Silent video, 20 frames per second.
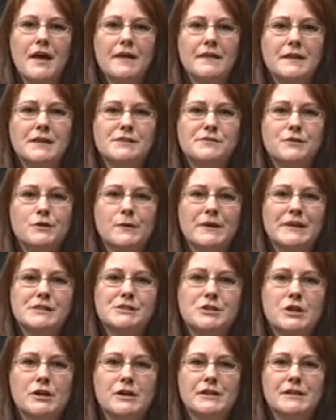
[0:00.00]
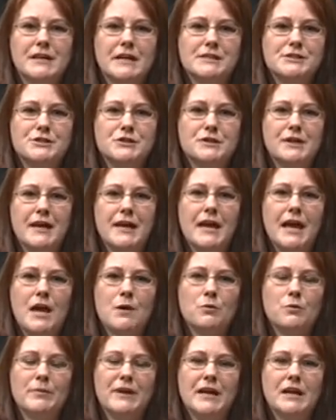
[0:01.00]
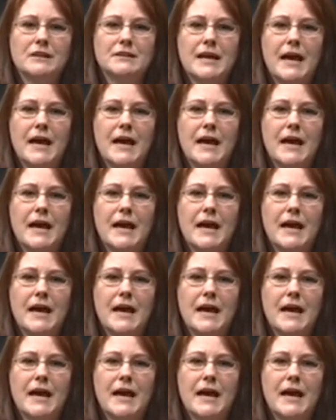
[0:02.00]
These viewings started yesterday and will be held